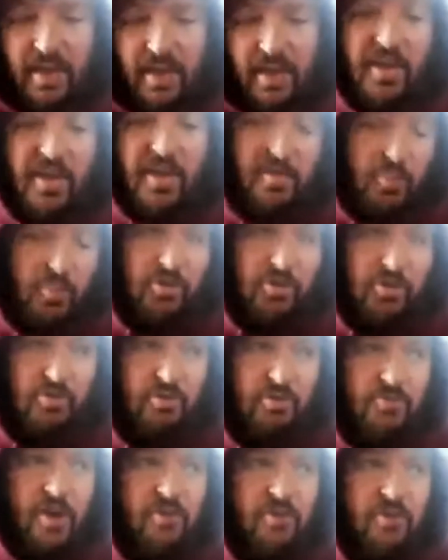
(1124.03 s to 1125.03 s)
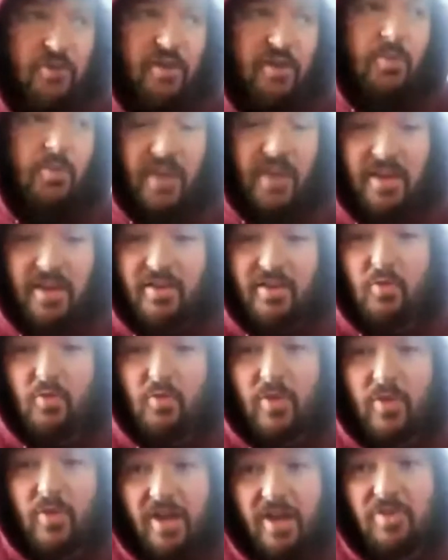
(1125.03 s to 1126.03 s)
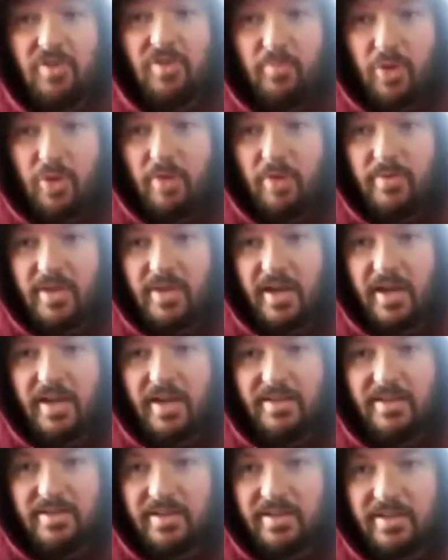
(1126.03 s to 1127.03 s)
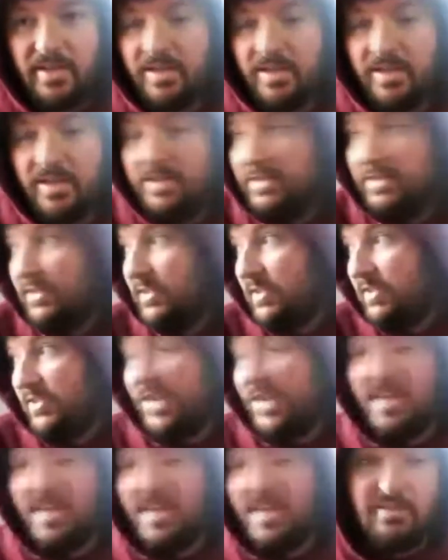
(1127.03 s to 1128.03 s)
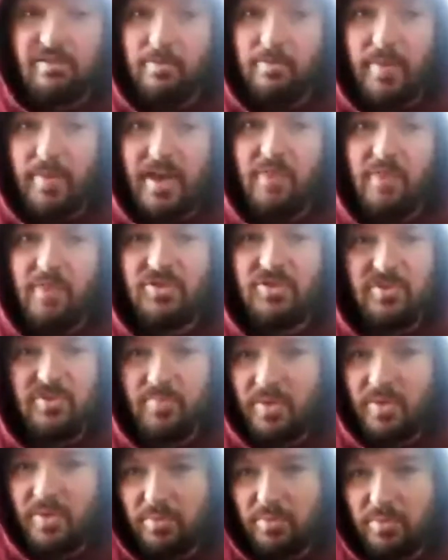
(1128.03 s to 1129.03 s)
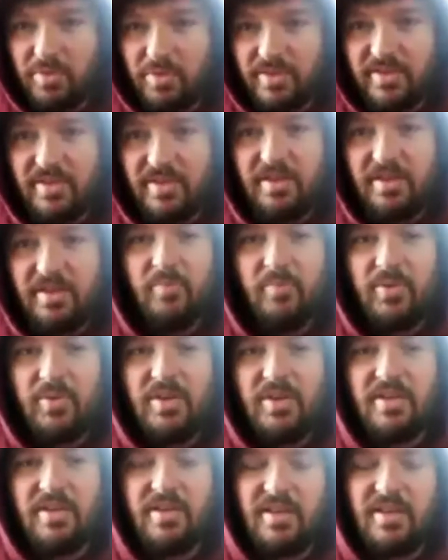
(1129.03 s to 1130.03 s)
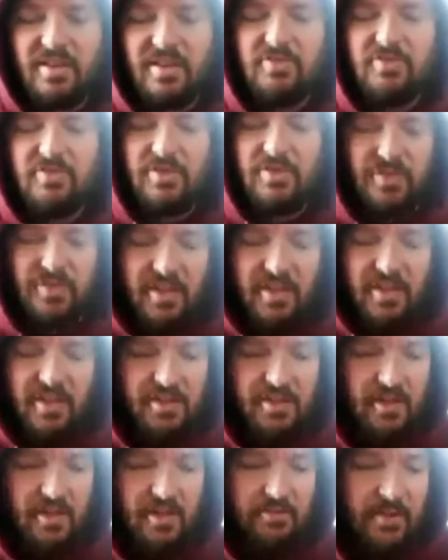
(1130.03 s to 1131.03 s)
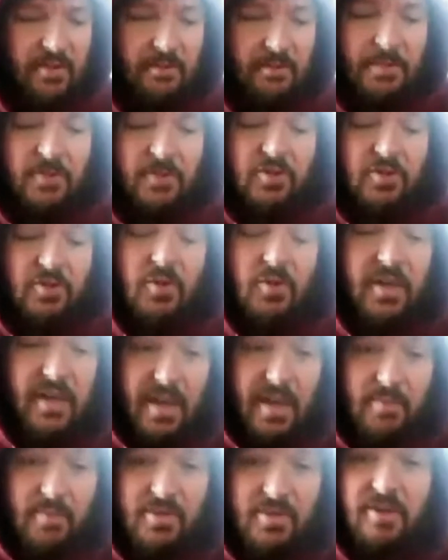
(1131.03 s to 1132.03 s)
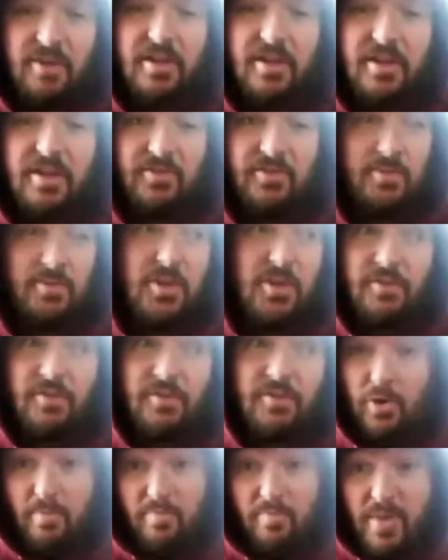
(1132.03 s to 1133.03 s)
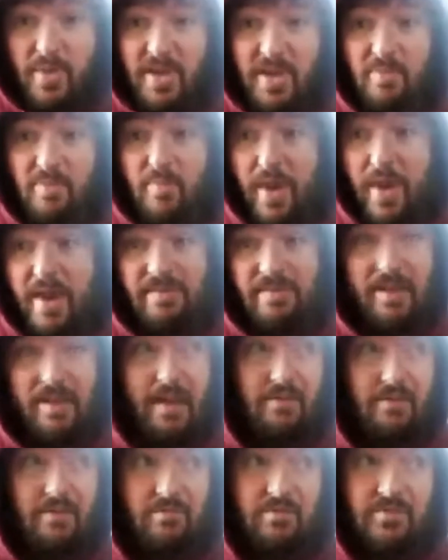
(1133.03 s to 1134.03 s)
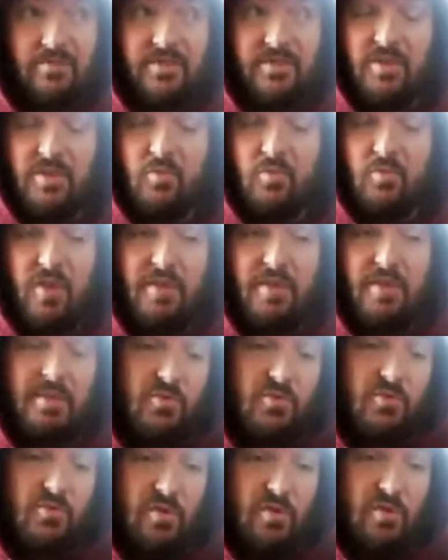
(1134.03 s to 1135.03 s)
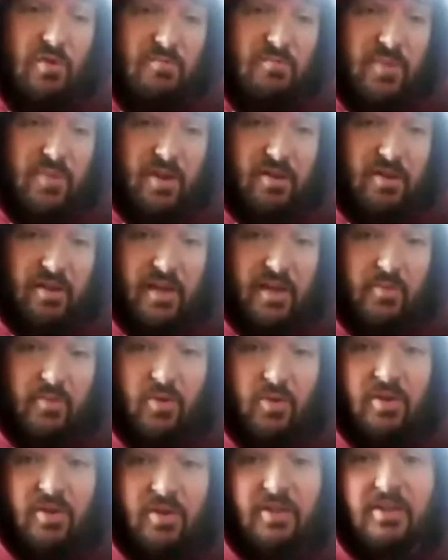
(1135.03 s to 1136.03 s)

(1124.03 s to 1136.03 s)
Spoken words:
And they put their own record out, but yeah, they went out and they probably got Nasty Little Man, which is a big publicity company, and they do this kind of stuff. So it can be done, and especially if you're a big band, I don't understand why maybe you would be on a label,